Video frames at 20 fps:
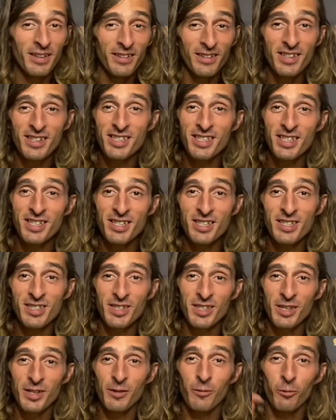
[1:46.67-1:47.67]
this is
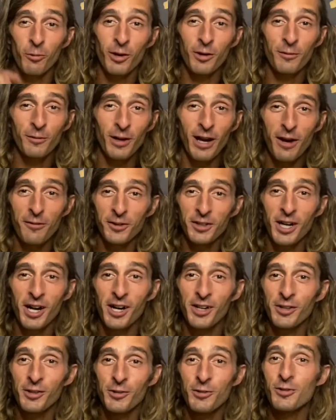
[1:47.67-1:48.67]
the Work for
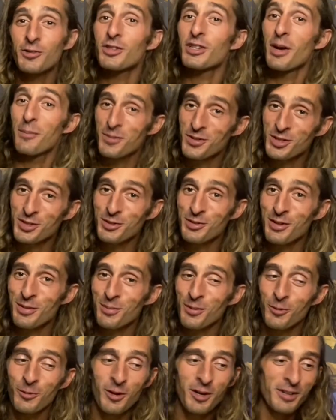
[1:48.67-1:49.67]
Avocados episode
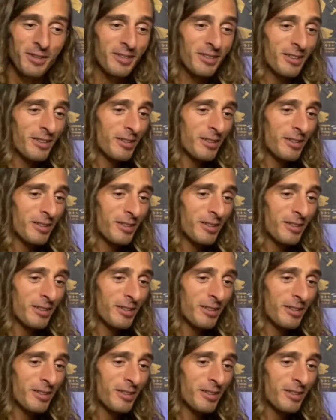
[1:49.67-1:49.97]
number 1.